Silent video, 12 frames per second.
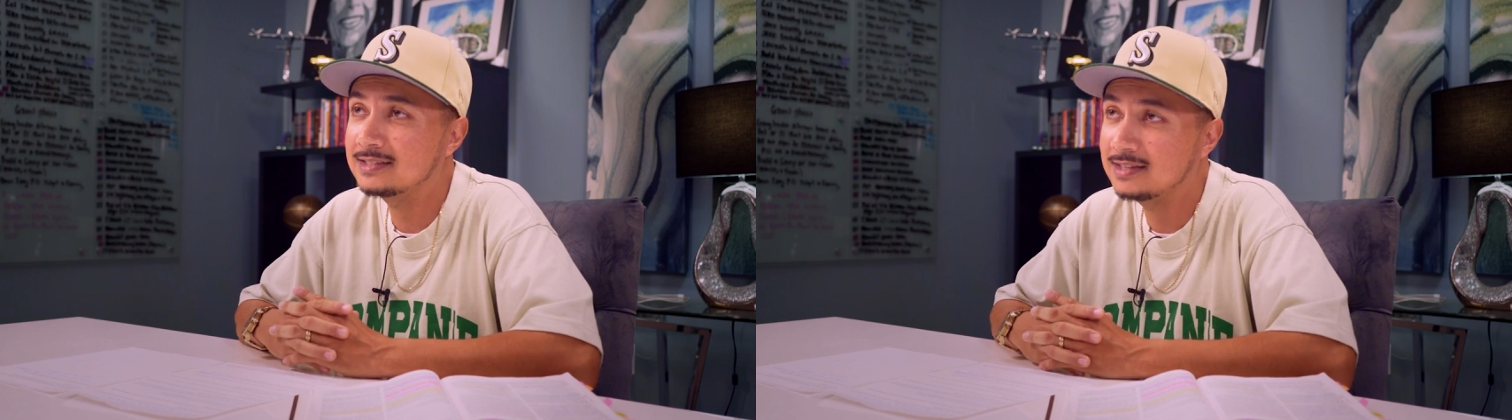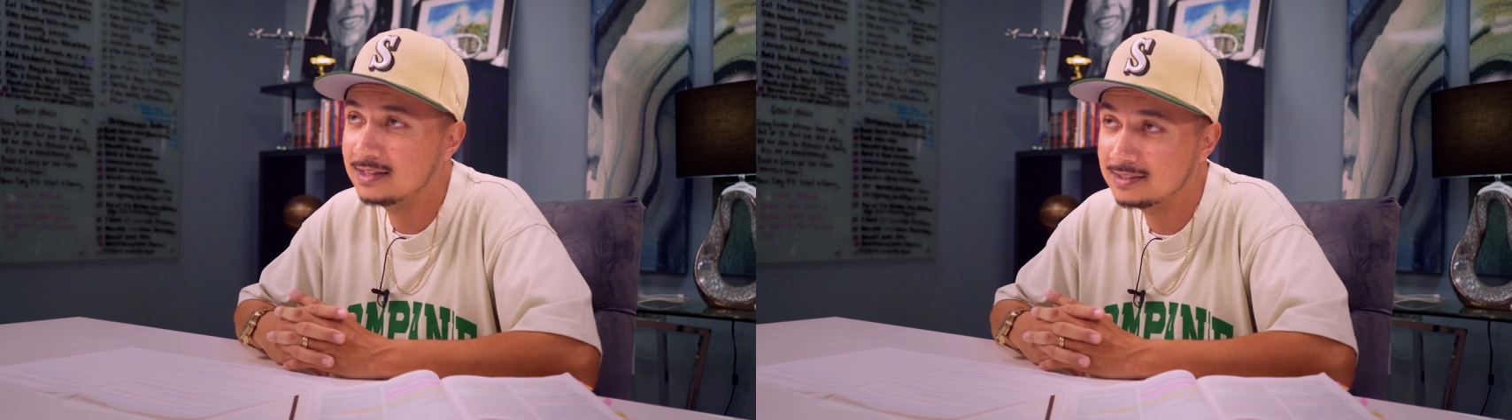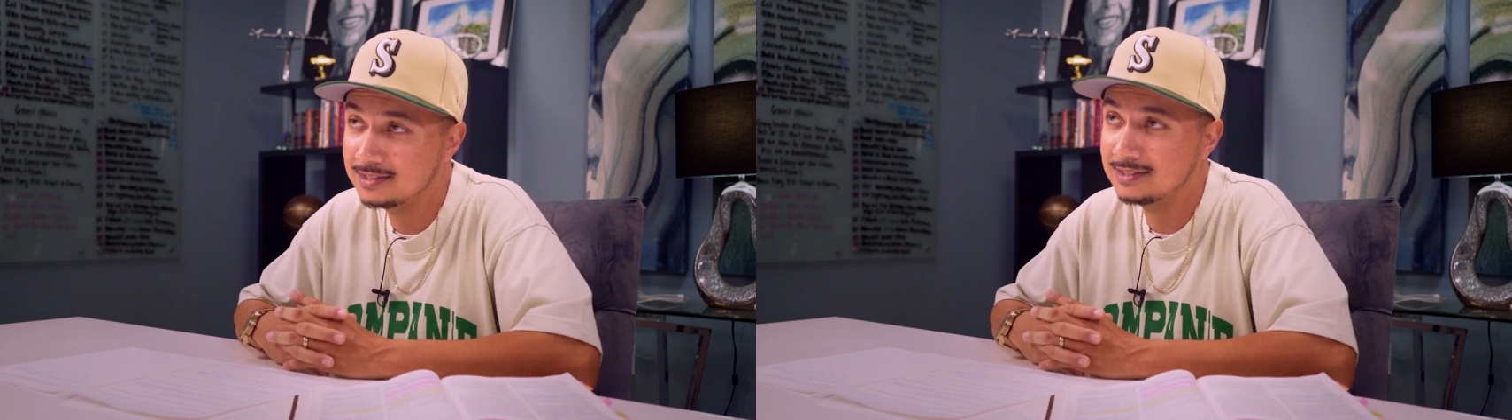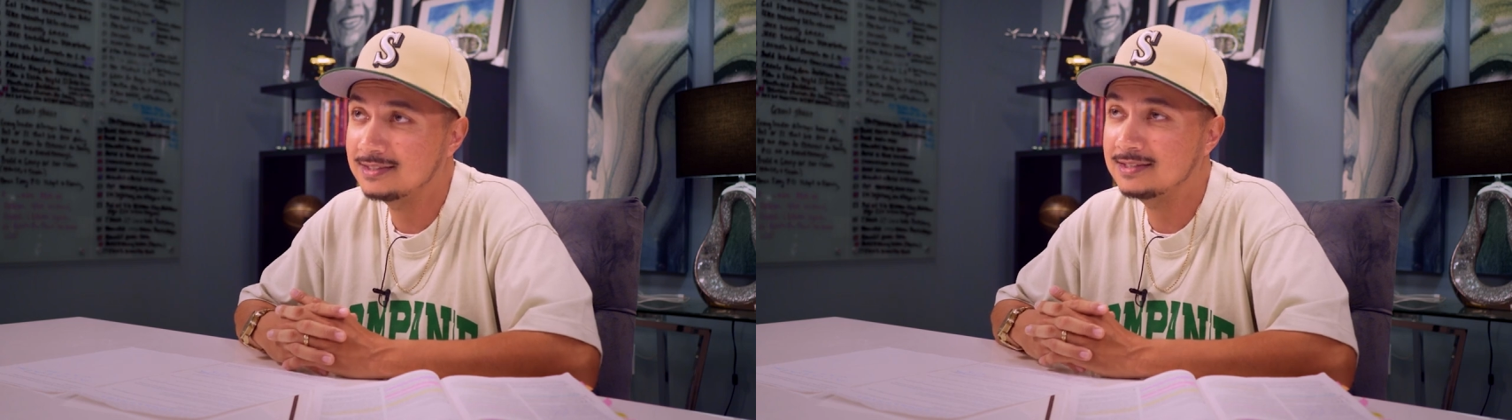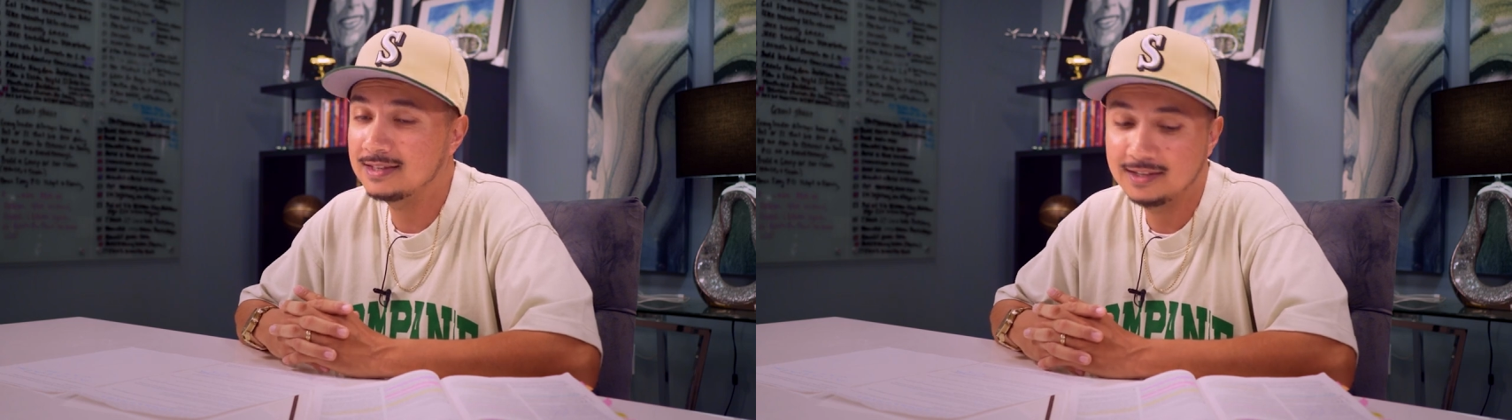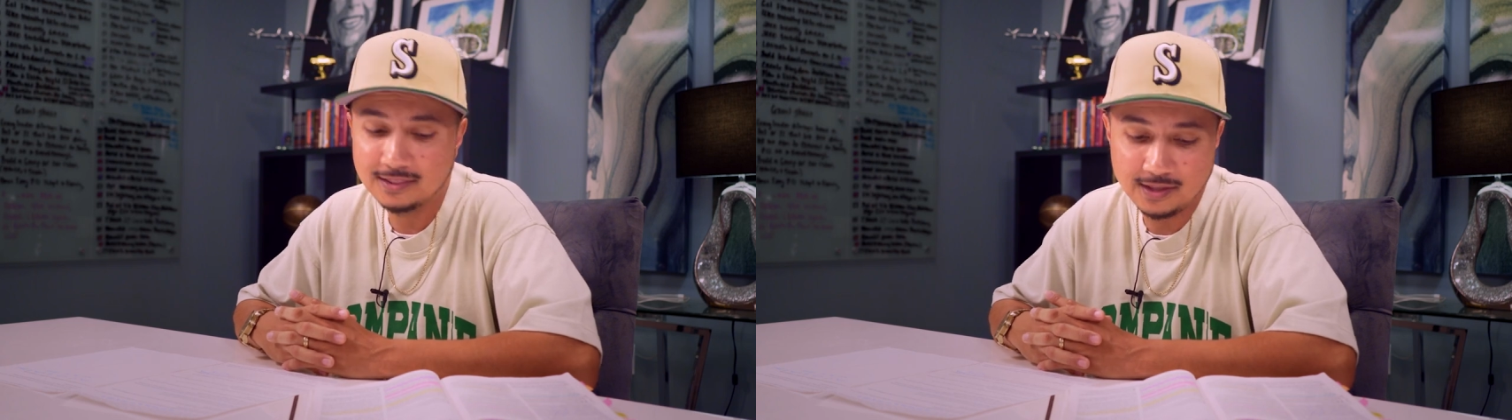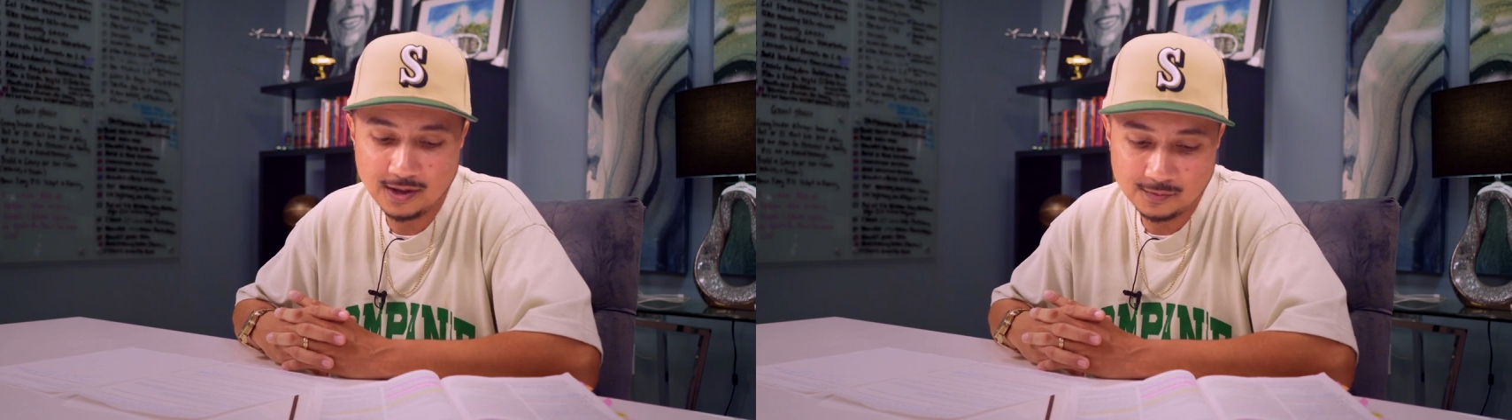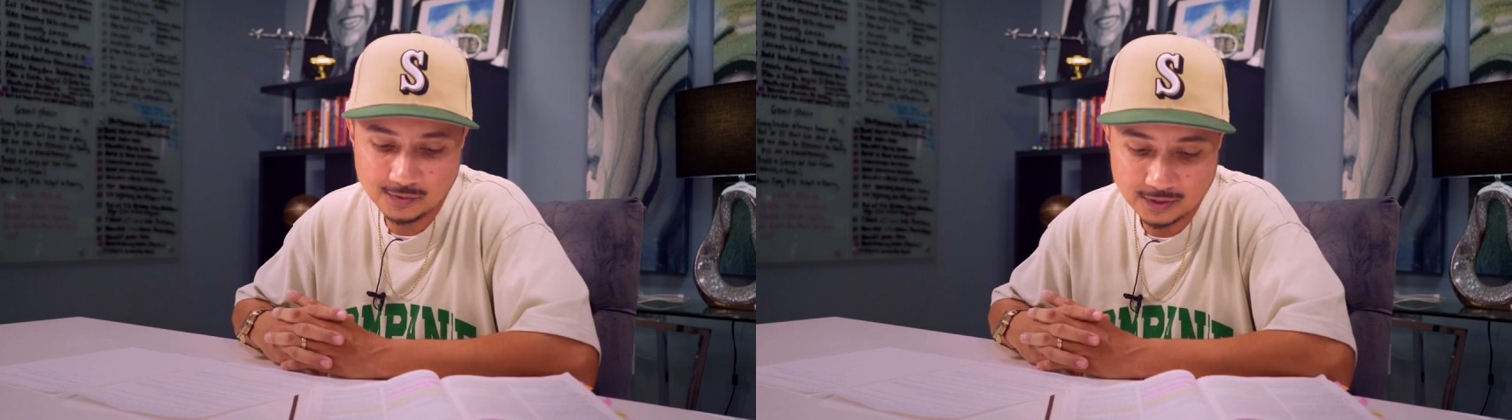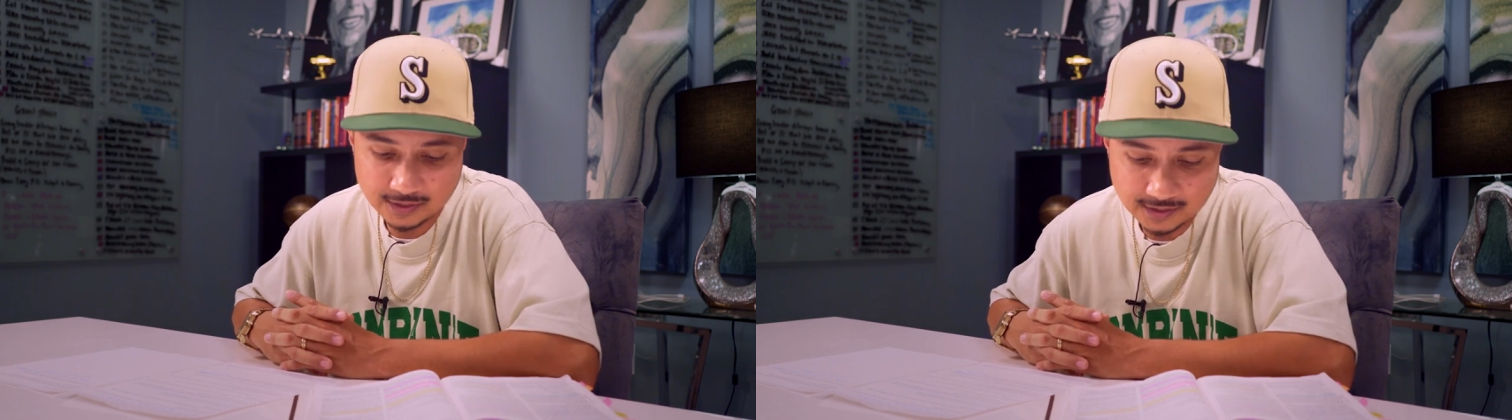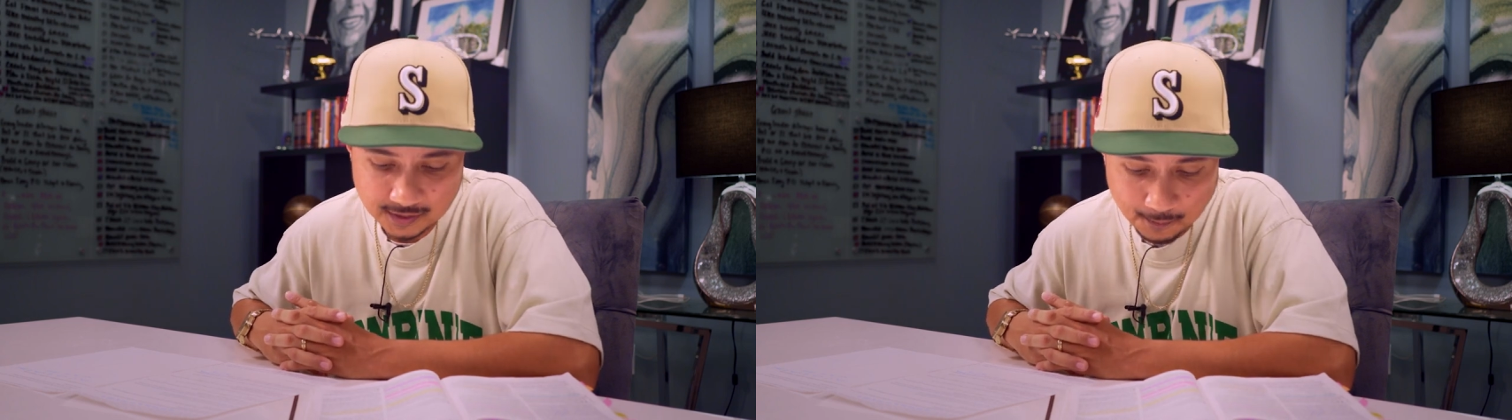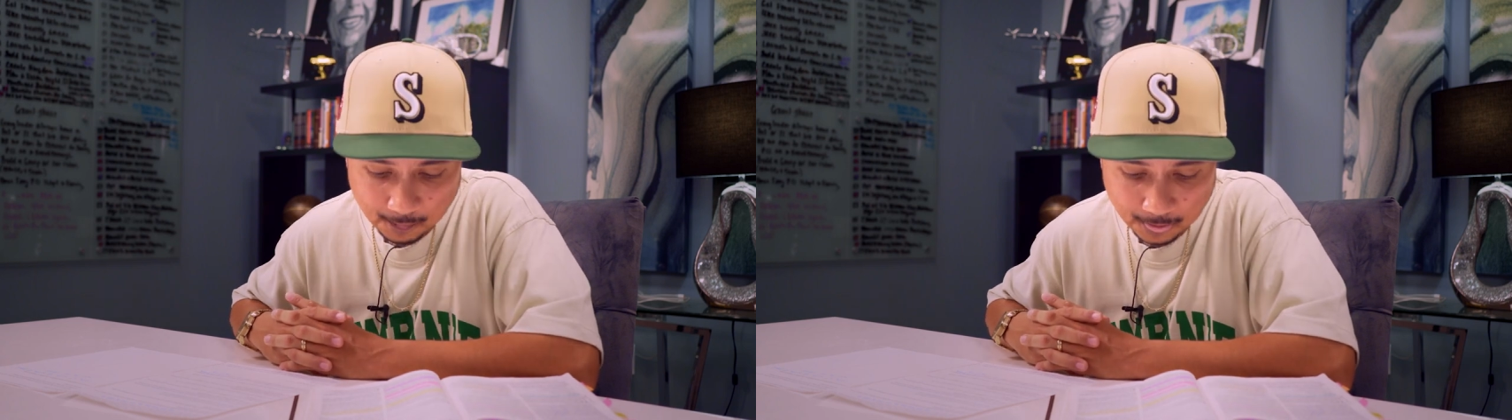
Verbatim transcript: sentence in that verse.